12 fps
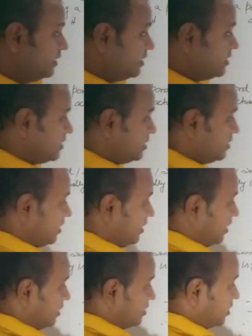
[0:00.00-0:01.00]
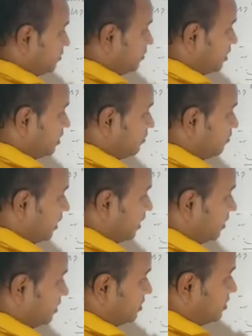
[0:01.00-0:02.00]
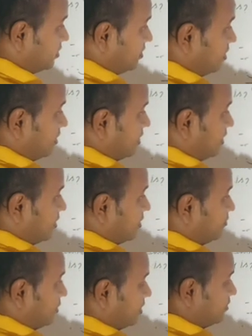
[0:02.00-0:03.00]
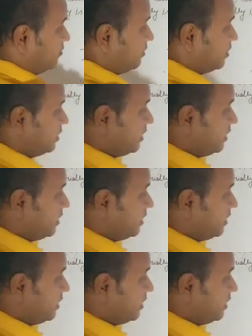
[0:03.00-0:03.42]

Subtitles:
this is the denser medium and this is the rarer medium,